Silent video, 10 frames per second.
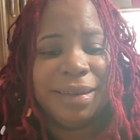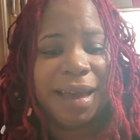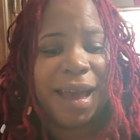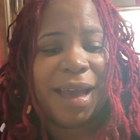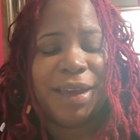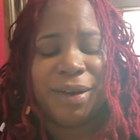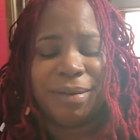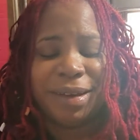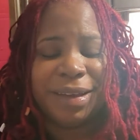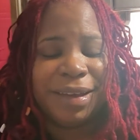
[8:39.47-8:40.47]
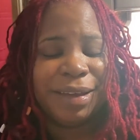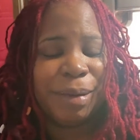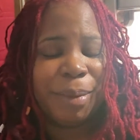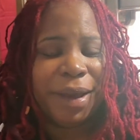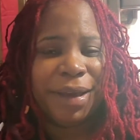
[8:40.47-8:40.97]
I had already colored
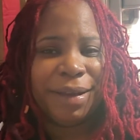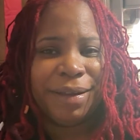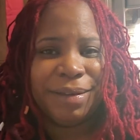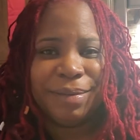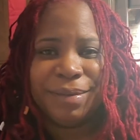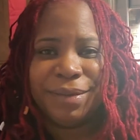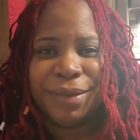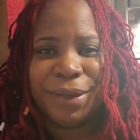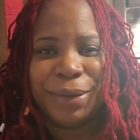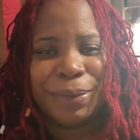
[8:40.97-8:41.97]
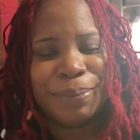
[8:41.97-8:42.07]
my hair, so